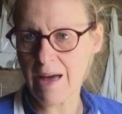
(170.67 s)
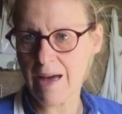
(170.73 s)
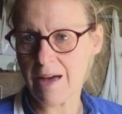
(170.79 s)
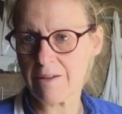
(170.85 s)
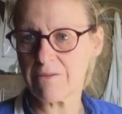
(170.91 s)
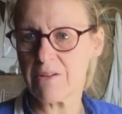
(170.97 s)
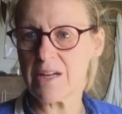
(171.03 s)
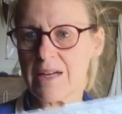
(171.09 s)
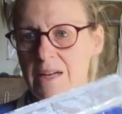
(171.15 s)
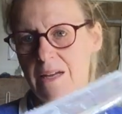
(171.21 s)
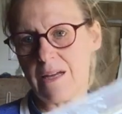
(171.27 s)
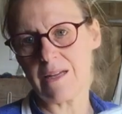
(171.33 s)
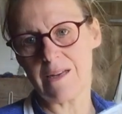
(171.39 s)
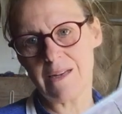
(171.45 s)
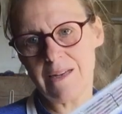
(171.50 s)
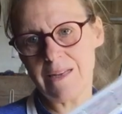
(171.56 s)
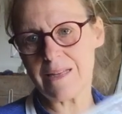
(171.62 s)
have
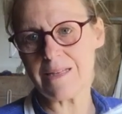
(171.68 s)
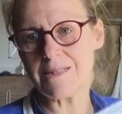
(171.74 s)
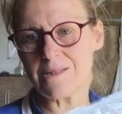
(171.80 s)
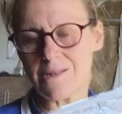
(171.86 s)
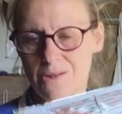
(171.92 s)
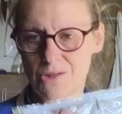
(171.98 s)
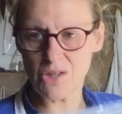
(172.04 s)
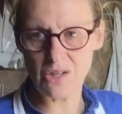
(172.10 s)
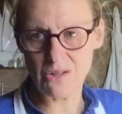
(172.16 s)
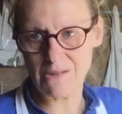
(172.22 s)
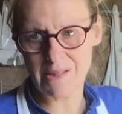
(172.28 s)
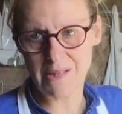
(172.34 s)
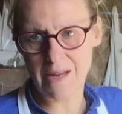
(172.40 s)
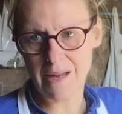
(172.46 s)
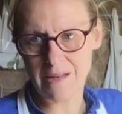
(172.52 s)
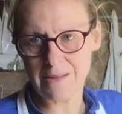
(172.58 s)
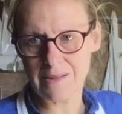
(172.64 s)
at least 2
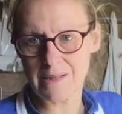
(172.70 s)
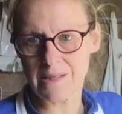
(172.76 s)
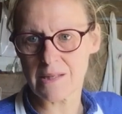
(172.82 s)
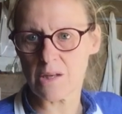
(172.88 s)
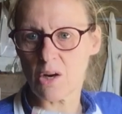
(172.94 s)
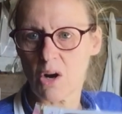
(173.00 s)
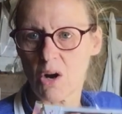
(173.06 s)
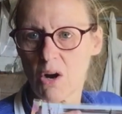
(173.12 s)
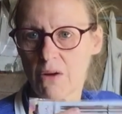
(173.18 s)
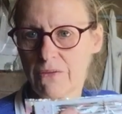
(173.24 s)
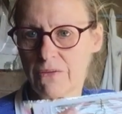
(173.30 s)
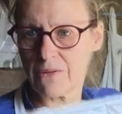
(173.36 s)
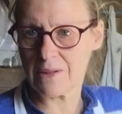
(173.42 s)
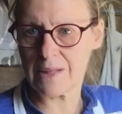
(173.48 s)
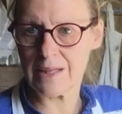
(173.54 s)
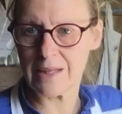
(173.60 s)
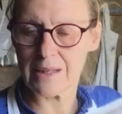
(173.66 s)
sets of
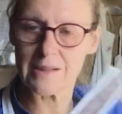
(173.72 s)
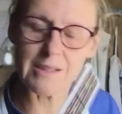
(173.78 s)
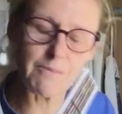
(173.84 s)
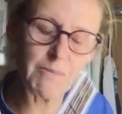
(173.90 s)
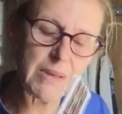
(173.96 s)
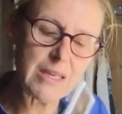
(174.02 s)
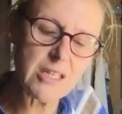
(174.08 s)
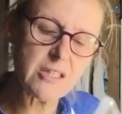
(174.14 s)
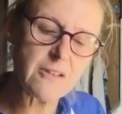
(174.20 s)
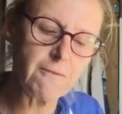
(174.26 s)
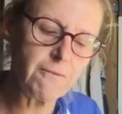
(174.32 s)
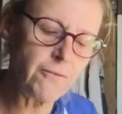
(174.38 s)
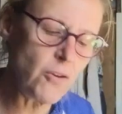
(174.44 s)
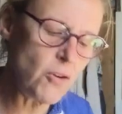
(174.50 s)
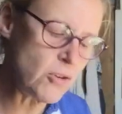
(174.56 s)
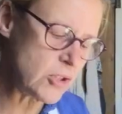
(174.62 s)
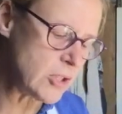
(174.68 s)
needles, because
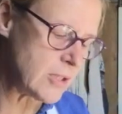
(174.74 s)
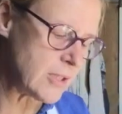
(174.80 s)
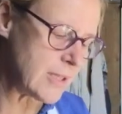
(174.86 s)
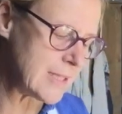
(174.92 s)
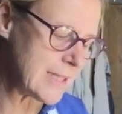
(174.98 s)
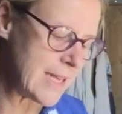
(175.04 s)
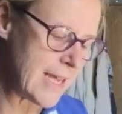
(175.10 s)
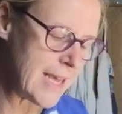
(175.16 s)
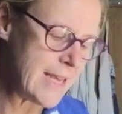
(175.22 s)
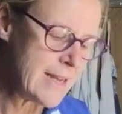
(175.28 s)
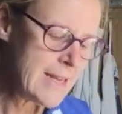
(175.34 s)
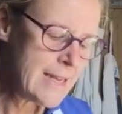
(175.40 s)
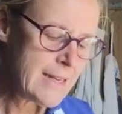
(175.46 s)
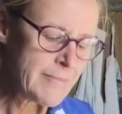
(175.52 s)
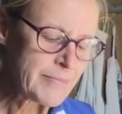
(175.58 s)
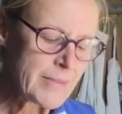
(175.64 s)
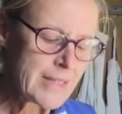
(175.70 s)
unfortunately
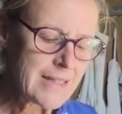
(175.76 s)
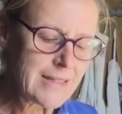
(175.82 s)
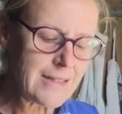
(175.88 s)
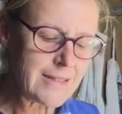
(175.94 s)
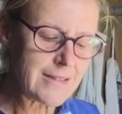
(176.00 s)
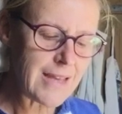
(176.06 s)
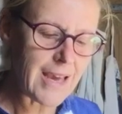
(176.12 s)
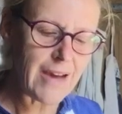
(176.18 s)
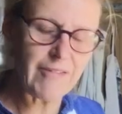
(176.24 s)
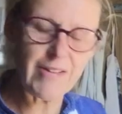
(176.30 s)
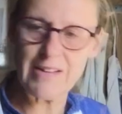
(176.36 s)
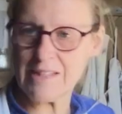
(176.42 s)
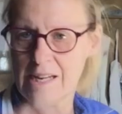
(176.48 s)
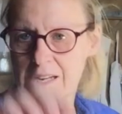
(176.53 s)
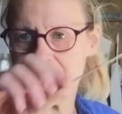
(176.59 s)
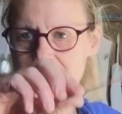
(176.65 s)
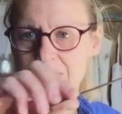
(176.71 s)
they have a
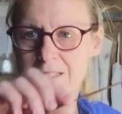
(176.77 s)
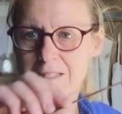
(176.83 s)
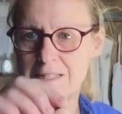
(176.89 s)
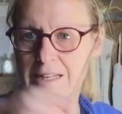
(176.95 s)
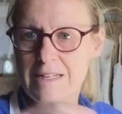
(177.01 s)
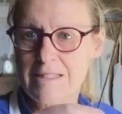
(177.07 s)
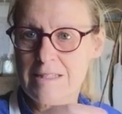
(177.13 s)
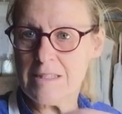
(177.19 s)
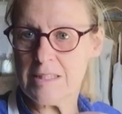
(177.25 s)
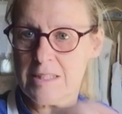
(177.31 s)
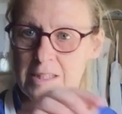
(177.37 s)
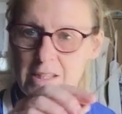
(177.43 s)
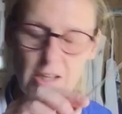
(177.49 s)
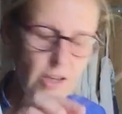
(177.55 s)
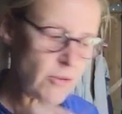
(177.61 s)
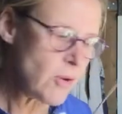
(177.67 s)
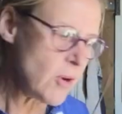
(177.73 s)
tendency
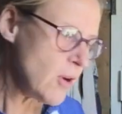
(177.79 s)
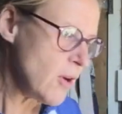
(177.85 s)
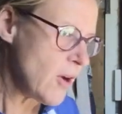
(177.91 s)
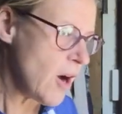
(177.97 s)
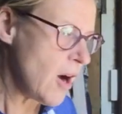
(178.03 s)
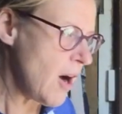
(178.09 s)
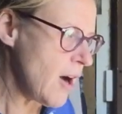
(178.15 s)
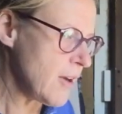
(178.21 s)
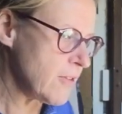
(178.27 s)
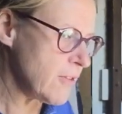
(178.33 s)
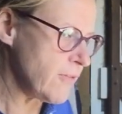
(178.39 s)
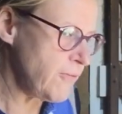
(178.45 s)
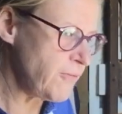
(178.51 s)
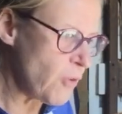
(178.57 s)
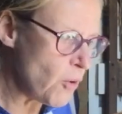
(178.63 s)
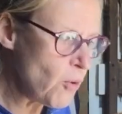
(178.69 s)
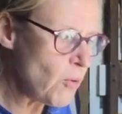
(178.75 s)
to either
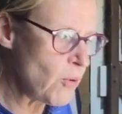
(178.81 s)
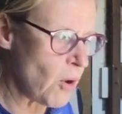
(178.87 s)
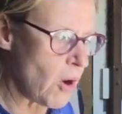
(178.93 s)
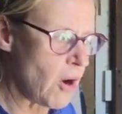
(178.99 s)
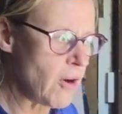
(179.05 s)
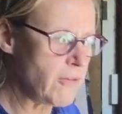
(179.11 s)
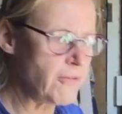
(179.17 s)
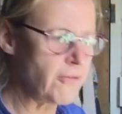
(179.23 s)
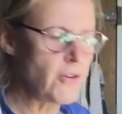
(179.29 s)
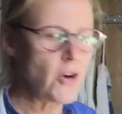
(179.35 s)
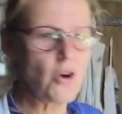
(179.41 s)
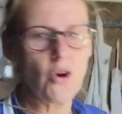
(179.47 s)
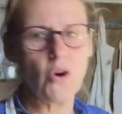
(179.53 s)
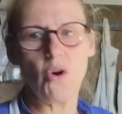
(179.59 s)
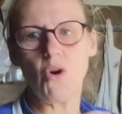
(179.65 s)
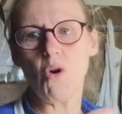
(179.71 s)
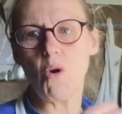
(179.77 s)
fall off
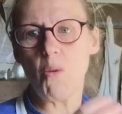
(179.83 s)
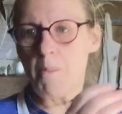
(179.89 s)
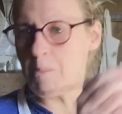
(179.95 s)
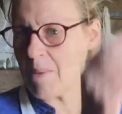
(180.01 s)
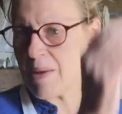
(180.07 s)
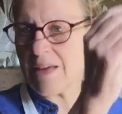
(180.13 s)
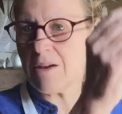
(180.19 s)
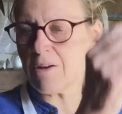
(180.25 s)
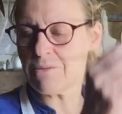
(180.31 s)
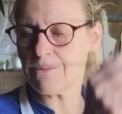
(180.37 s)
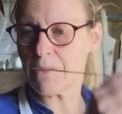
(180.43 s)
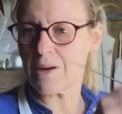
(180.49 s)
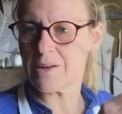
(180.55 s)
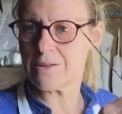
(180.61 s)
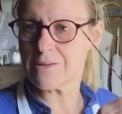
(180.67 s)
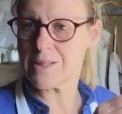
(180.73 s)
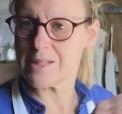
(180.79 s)
or bing off
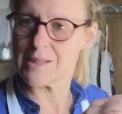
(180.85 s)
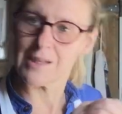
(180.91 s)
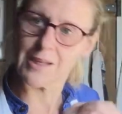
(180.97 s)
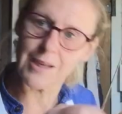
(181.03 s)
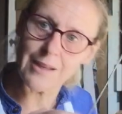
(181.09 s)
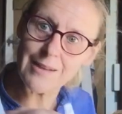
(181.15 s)
while you're knitting,